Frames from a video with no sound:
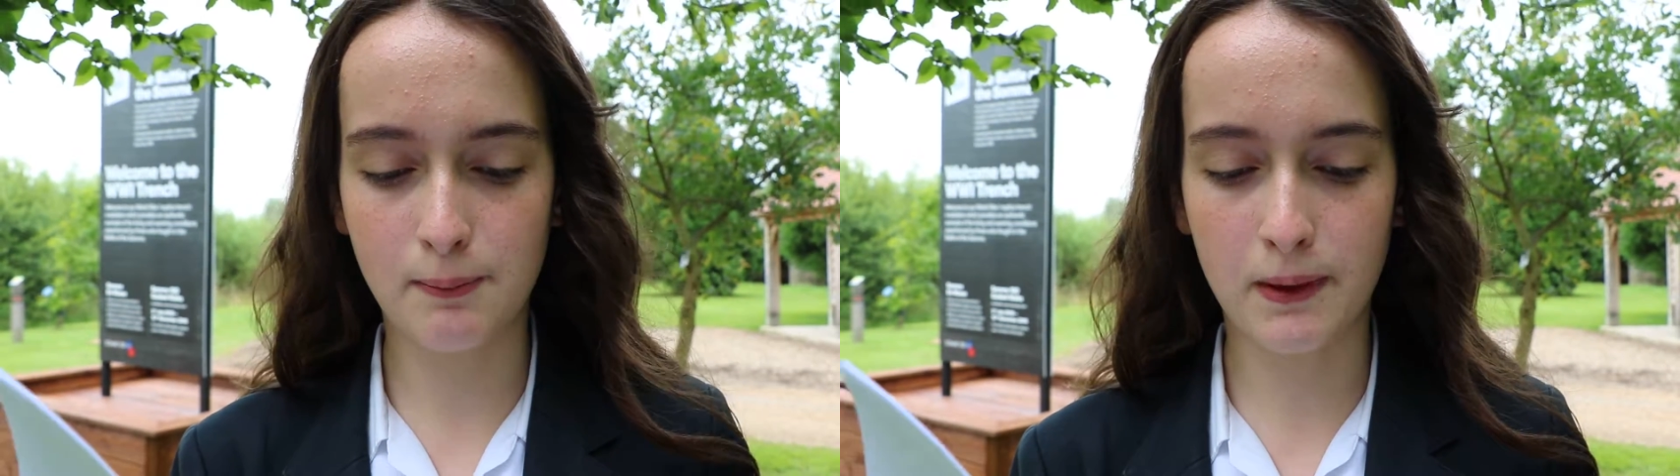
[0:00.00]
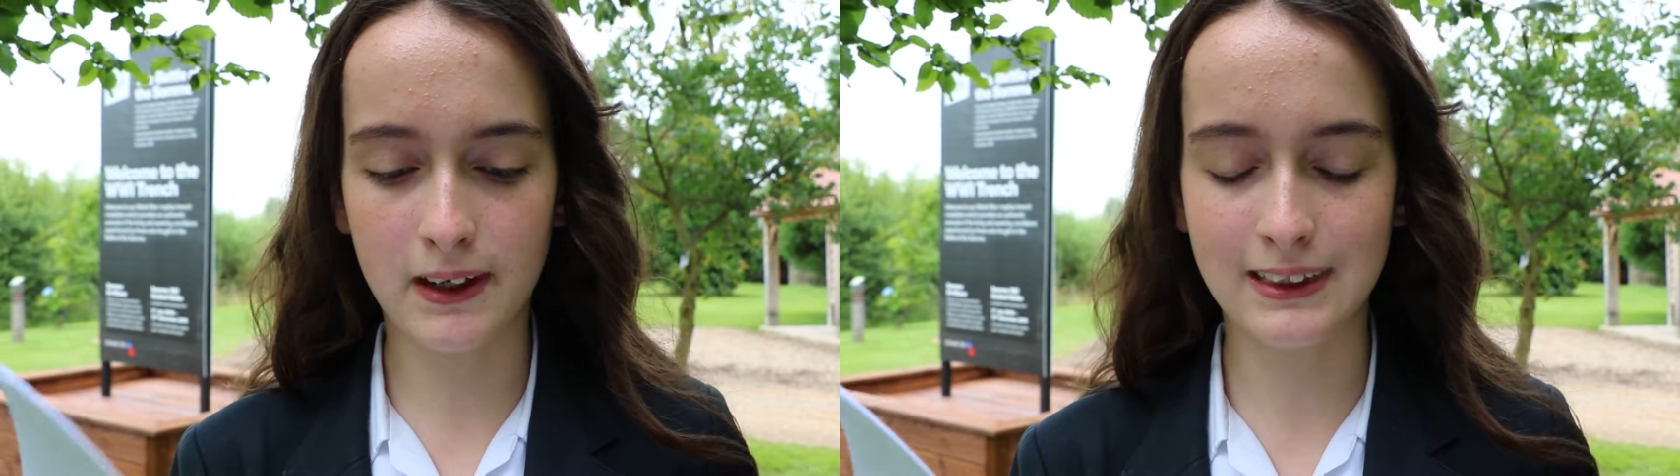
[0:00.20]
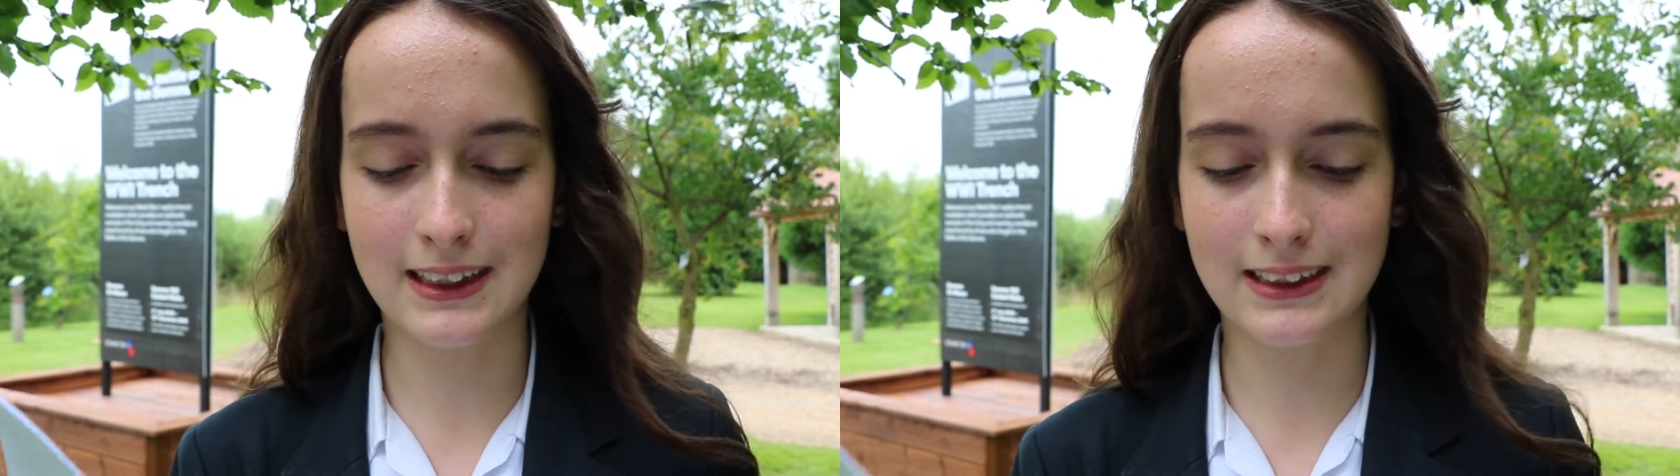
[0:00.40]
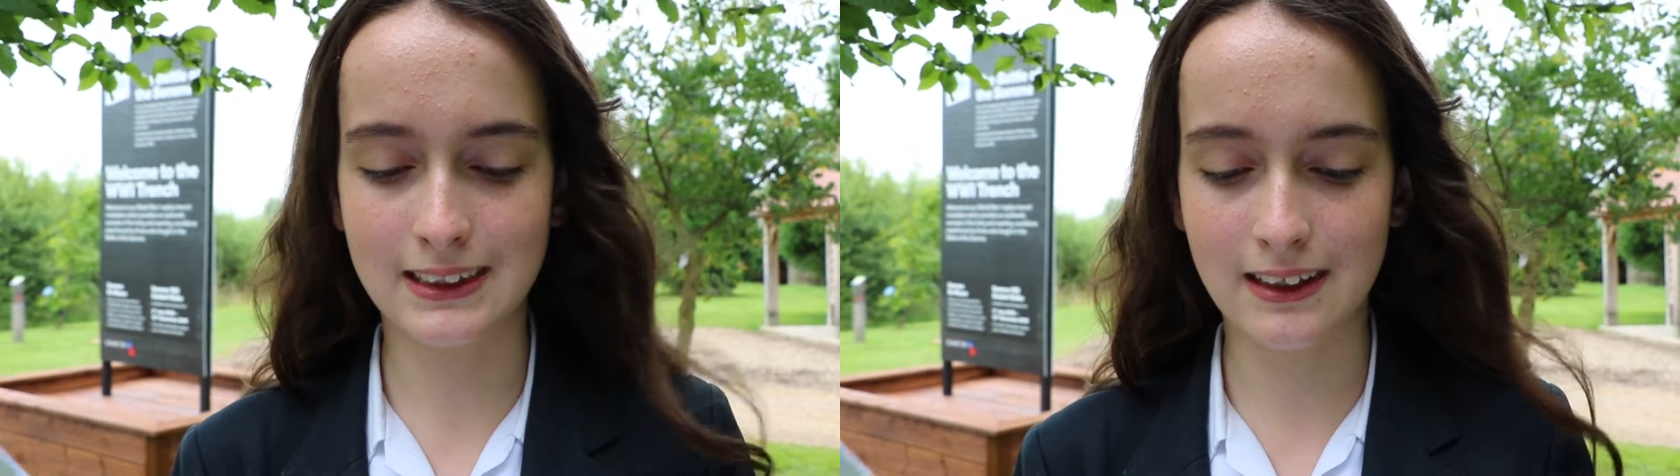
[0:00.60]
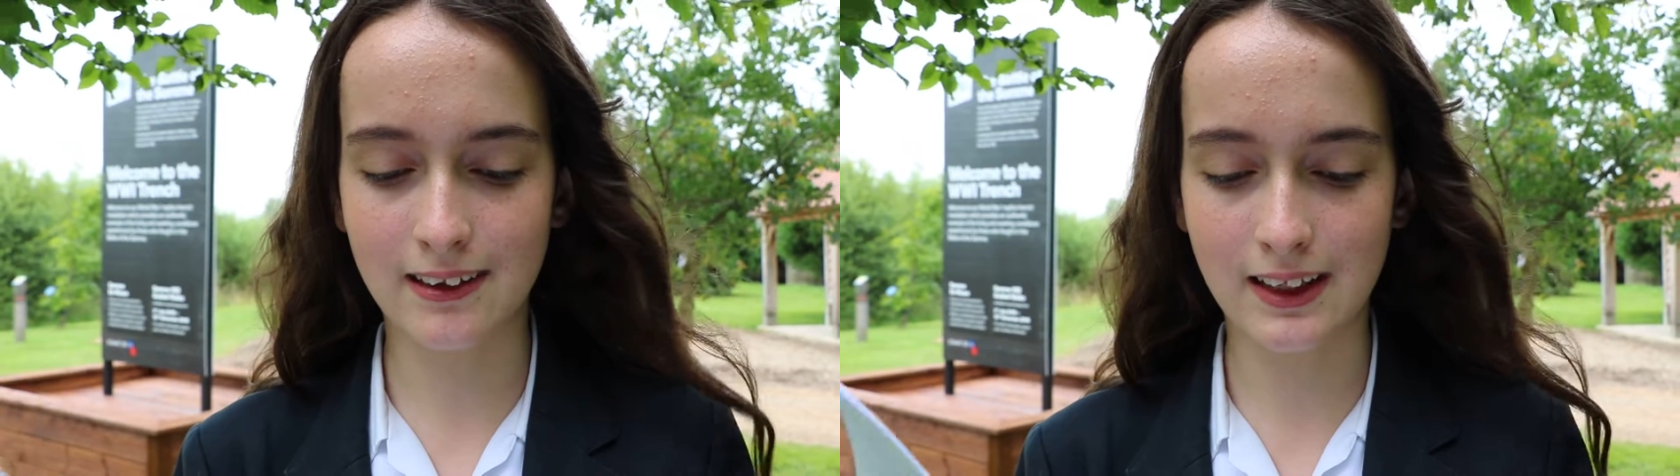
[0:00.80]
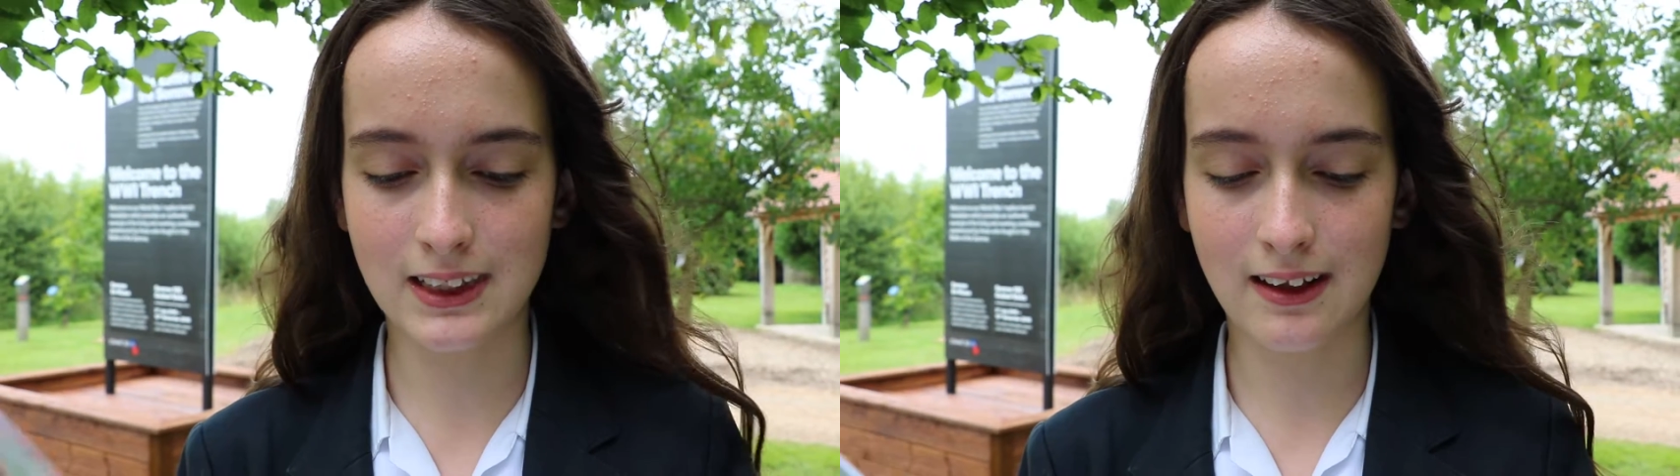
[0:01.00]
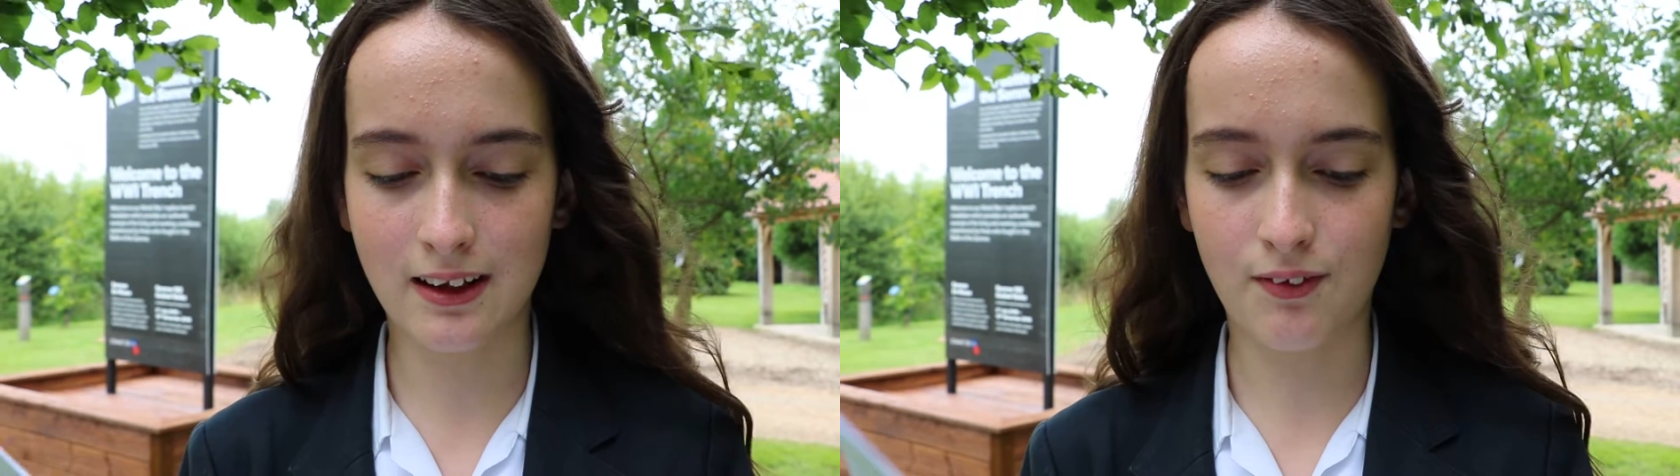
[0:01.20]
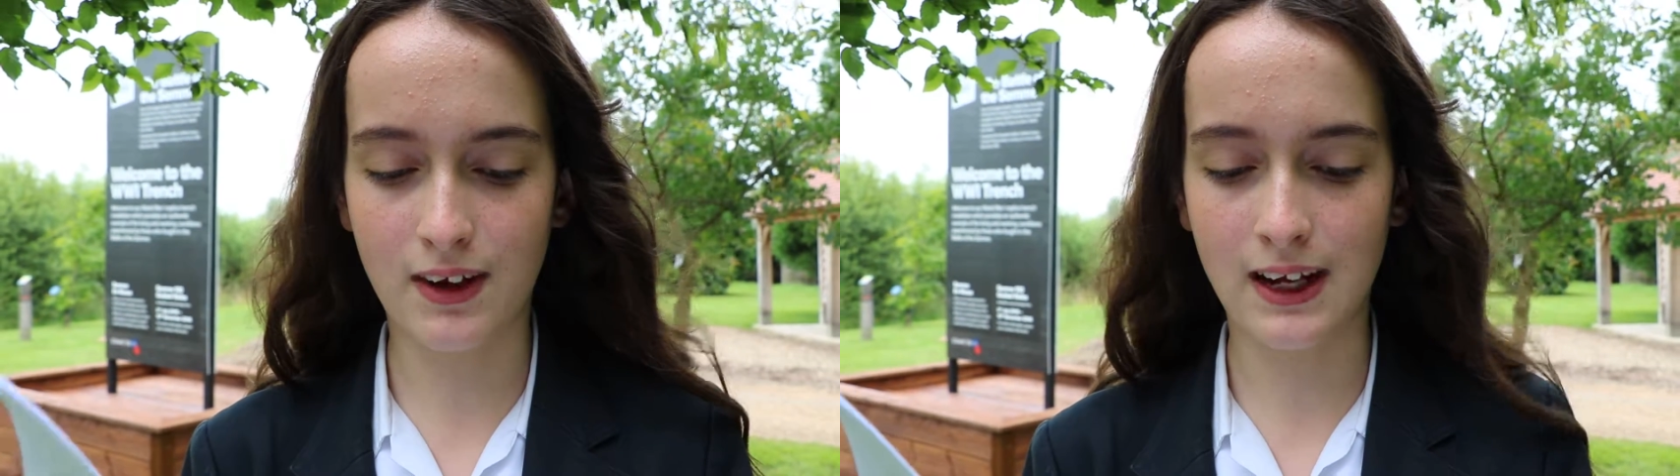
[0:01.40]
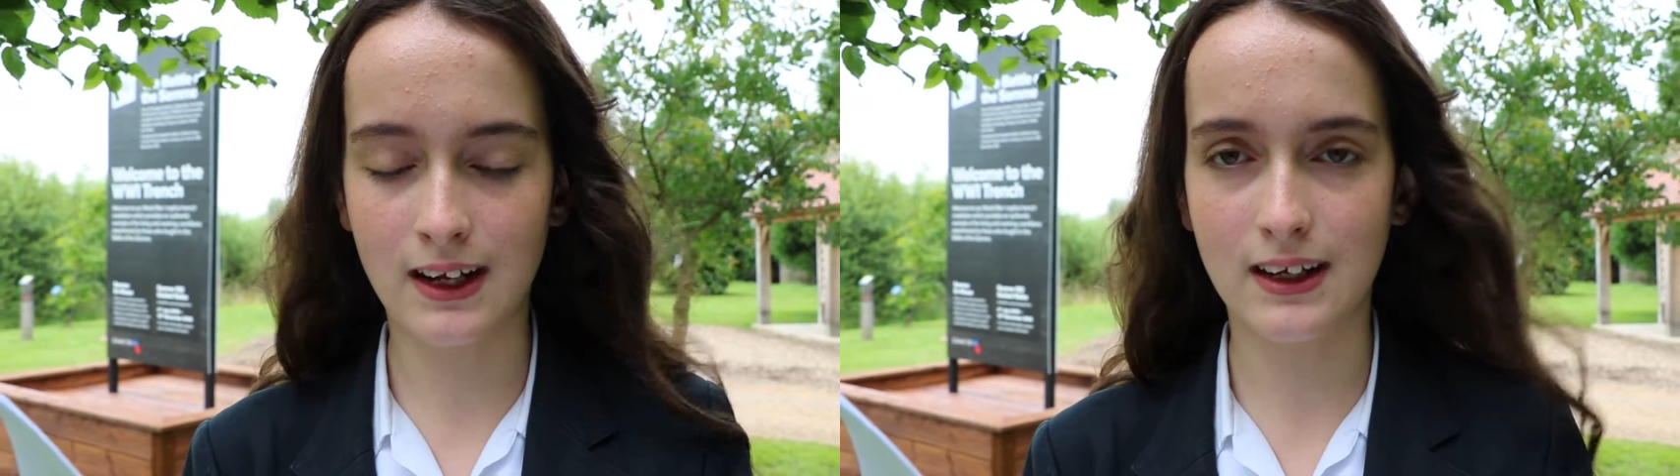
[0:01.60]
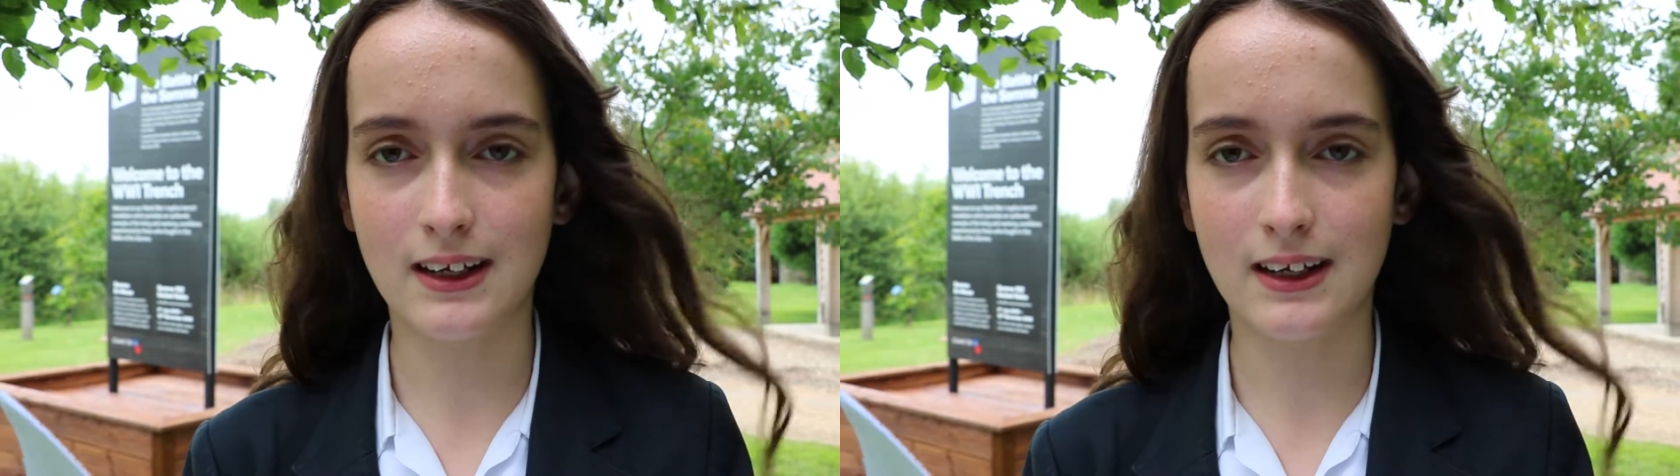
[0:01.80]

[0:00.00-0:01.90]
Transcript: bog that is slowly solidifying